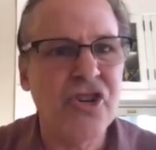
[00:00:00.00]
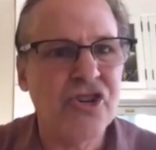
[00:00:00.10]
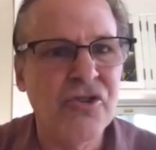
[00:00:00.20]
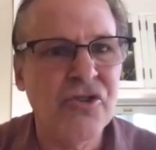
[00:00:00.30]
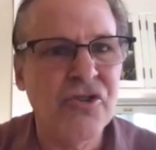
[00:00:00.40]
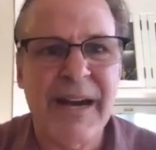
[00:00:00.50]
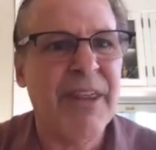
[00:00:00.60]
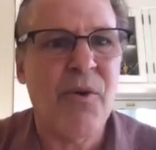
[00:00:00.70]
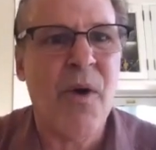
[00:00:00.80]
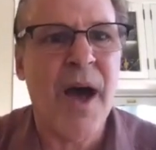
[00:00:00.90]
can choose
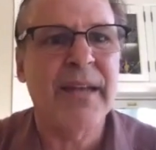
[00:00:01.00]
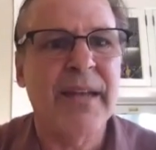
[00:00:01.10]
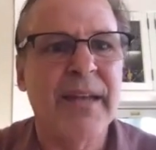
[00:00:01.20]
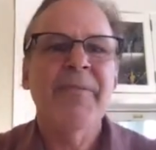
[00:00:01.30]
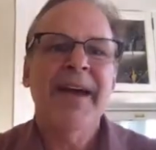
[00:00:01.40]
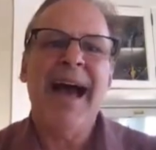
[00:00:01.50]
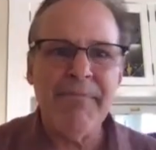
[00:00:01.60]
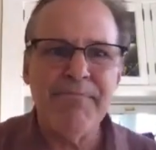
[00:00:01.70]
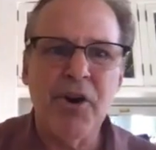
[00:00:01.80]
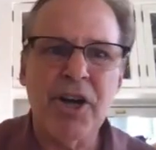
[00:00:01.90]
whatever they want.
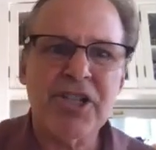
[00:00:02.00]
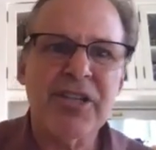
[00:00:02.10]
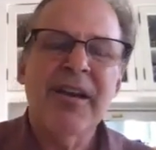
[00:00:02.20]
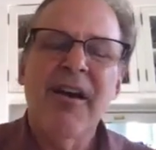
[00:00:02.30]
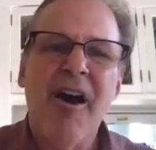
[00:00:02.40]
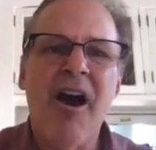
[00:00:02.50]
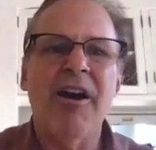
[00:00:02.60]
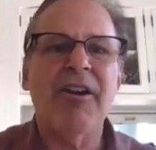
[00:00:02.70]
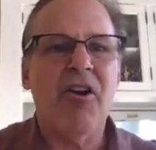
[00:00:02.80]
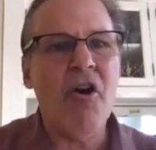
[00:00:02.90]
My books
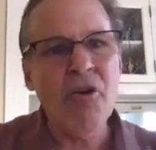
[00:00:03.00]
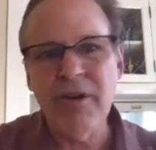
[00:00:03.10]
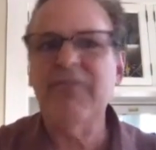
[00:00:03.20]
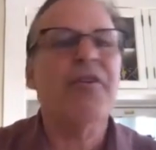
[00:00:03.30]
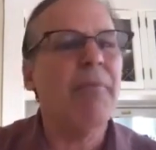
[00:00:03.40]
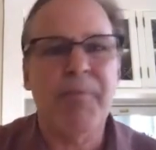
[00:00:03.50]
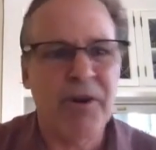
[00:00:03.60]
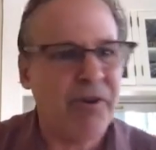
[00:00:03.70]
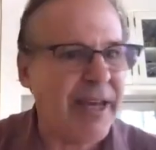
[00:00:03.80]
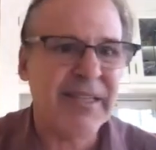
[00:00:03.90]
aren't only from a
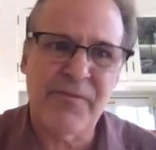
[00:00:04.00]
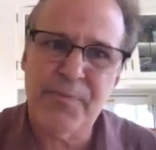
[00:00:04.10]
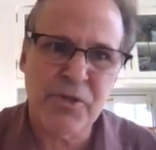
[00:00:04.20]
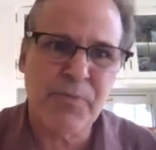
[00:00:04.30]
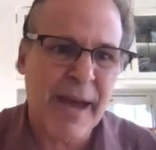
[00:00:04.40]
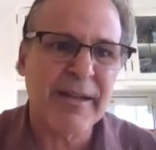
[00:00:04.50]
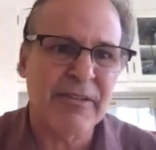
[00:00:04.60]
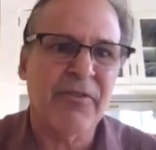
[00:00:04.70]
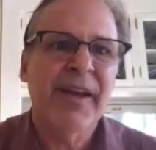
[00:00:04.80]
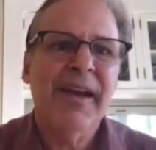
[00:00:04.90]
progressive
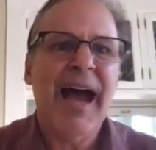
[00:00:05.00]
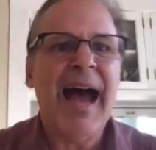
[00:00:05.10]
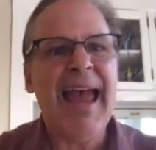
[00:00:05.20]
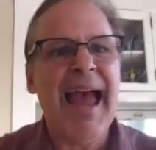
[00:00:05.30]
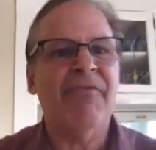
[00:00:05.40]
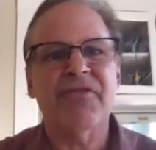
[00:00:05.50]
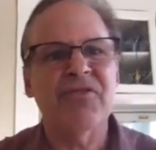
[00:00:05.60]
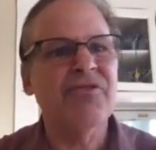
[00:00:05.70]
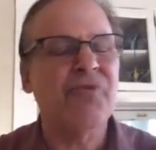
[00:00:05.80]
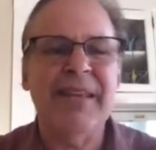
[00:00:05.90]
perspective. I have
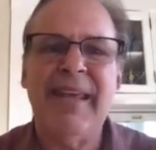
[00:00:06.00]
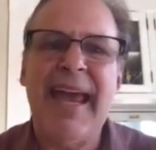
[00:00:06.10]
students read the